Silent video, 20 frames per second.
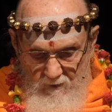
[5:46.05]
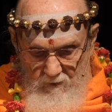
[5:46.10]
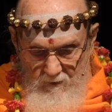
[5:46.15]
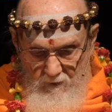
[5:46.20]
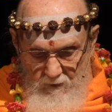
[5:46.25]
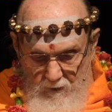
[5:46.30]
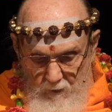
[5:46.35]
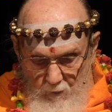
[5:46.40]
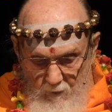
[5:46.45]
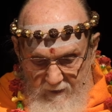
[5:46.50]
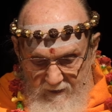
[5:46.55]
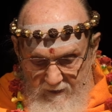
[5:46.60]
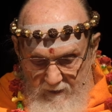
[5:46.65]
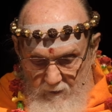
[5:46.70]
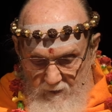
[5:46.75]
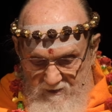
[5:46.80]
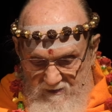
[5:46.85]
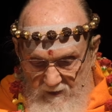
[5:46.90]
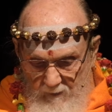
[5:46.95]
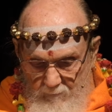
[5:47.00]
knowing there
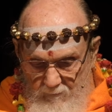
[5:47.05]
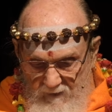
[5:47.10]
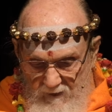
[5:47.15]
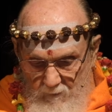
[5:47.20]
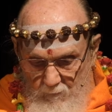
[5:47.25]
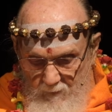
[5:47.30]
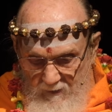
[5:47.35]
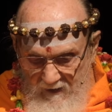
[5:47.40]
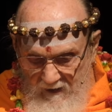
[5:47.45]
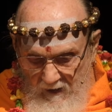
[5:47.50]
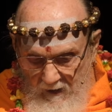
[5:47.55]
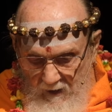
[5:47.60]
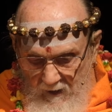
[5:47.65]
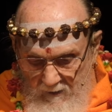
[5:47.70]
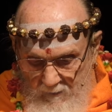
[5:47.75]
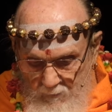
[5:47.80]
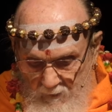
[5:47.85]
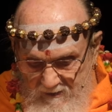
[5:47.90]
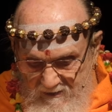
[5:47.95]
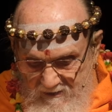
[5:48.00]
is something
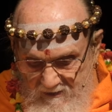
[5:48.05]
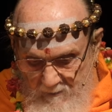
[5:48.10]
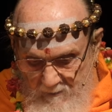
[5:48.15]
beyond which the